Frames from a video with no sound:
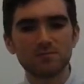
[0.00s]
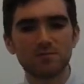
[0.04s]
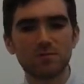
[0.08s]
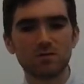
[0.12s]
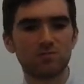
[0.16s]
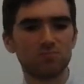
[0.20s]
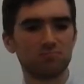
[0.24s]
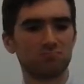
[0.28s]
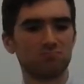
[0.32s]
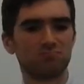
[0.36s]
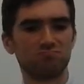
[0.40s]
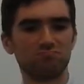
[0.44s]
The
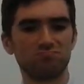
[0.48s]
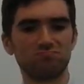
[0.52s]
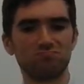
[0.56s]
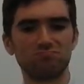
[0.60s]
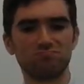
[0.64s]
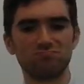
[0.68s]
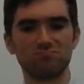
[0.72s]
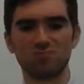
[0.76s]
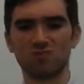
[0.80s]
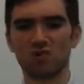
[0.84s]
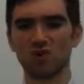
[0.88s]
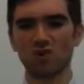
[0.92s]

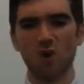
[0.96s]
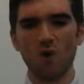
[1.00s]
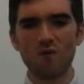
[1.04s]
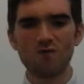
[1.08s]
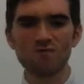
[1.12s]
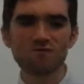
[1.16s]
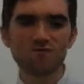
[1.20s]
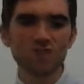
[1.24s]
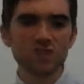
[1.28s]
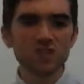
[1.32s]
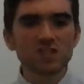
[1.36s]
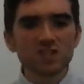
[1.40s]
second key
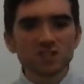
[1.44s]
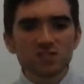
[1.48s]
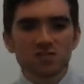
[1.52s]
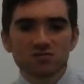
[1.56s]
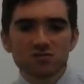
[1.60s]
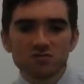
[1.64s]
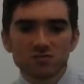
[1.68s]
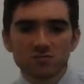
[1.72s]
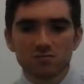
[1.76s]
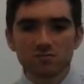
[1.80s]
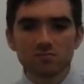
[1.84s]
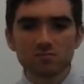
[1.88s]
date
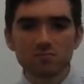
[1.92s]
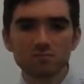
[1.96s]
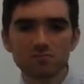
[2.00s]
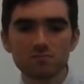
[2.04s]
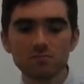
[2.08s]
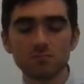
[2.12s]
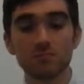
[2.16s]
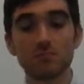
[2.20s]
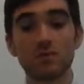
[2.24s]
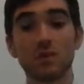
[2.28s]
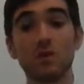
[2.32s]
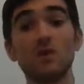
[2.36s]
will
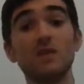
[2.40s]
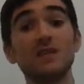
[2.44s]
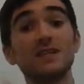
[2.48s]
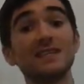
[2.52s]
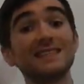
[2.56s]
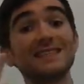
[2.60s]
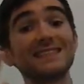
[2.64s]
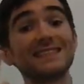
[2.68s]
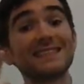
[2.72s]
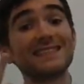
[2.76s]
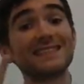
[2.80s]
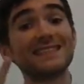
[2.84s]
be
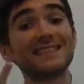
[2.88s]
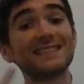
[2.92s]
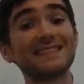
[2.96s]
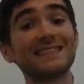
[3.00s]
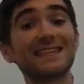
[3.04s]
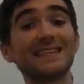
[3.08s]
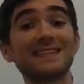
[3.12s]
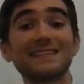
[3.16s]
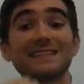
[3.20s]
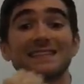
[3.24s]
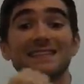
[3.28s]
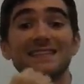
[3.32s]

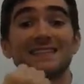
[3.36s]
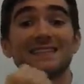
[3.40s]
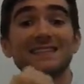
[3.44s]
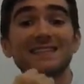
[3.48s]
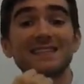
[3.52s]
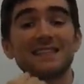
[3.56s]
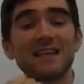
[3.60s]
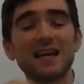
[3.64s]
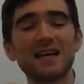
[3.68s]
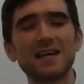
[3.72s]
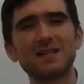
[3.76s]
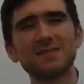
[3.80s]
maybe a
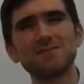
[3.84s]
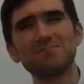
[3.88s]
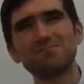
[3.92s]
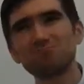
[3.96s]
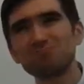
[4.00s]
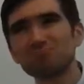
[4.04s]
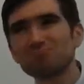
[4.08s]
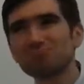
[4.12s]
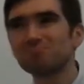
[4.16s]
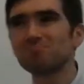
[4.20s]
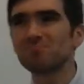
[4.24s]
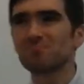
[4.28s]
date where
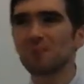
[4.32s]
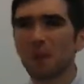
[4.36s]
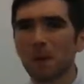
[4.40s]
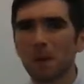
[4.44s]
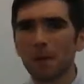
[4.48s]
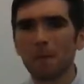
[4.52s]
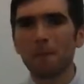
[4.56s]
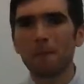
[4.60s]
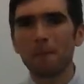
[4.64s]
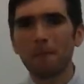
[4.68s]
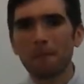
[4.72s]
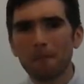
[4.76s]
we need to
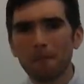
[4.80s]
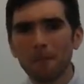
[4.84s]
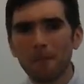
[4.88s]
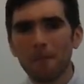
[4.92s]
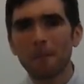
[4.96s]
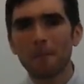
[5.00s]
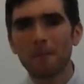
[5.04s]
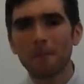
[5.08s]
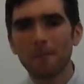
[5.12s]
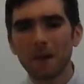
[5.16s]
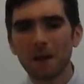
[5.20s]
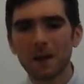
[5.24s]

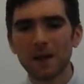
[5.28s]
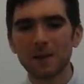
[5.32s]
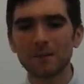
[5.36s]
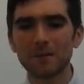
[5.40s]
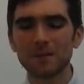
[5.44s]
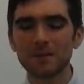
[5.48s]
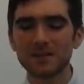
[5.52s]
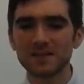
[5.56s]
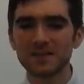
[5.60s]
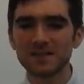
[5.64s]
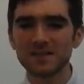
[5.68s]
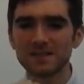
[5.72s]
submit a
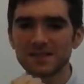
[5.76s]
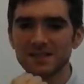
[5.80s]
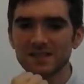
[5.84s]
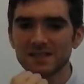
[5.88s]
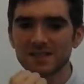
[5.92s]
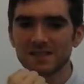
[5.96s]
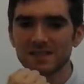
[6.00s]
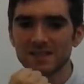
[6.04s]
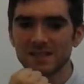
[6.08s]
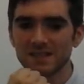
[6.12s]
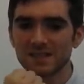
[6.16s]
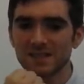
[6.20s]
further
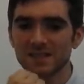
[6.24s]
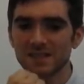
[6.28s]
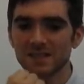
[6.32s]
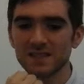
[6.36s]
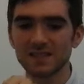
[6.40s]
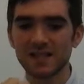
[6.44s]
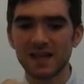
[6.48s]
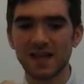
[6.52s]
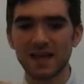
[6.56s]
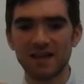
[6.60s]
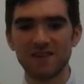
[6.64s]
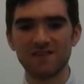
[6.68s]
cost
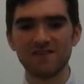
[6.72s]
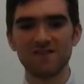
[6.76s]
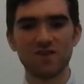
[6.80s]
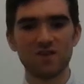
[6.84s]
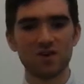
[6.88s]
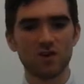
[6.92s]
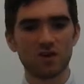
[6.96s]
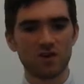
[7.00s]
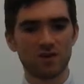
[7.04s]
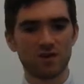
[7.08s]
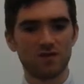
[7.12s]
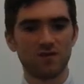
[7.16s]
management
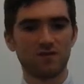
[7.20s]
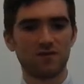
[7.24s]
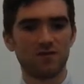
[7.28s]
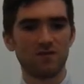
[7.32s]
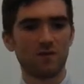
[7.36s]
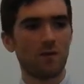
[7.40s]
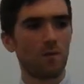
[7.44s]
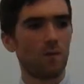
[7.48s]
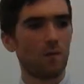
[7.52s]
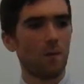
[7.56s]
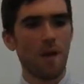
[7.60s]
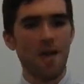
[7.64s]
report,
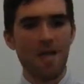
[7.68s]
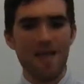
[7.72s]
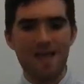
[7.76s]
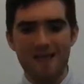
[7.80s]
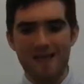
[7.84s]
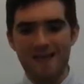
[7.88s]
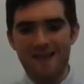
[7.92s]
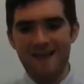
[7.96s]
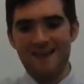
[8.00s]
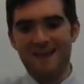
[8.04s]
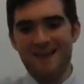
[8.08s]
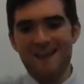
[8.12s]

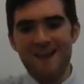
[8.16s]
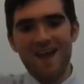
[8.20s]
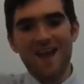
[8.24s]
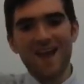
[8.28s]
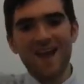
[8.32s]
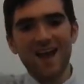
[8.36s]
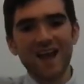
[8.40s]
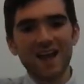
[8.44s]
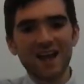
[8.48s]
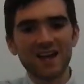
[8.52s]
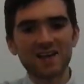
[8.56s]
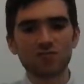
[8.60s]

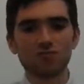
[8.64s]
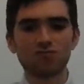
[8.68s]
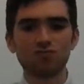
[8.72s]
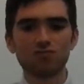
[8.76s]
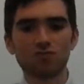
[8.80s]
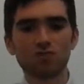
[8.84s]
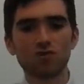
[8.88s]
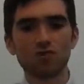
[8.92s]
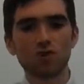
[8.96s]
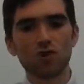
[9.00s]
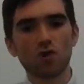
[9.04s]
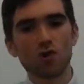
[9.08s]
and
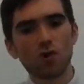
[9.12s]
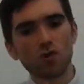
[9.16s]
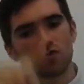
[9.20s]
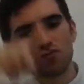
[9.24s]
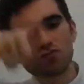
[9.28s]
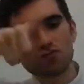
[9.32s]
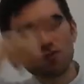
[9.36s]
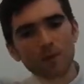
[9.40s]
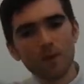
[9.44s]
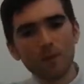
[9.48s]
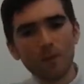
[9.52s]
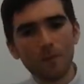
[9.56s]
that date
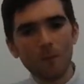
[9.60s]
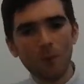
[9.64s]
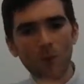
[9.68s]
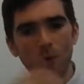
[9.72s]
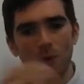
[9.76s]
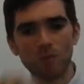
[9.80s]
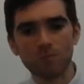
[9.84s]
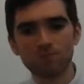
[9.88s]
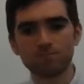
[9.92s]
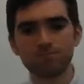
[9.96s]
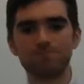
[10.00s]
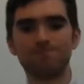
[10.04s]
will be
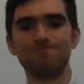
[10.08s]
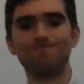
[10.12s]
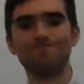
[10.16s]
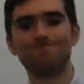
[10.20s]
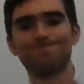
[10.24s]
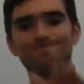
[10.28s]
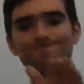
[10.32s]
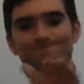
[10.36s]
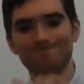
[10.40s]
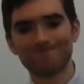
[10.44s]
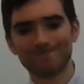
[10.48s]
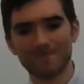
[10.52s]

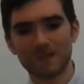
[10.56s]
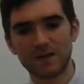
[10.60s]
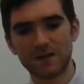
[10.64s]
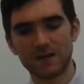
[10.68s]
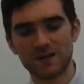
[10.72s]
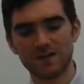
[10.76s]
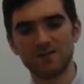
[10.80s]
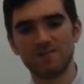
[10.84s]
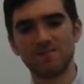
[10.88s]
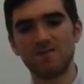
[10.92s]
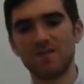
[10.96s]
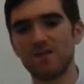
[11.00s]
specified
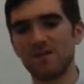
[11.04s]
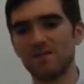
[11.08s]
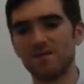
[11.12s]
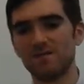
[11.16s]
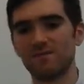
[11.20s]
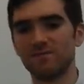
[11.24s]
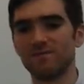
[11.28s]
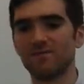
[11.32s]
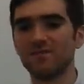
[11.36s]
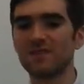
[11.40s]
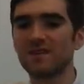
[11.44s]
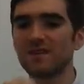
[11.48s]
by the
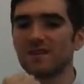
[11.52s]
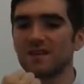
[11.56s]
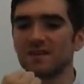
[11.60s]
court.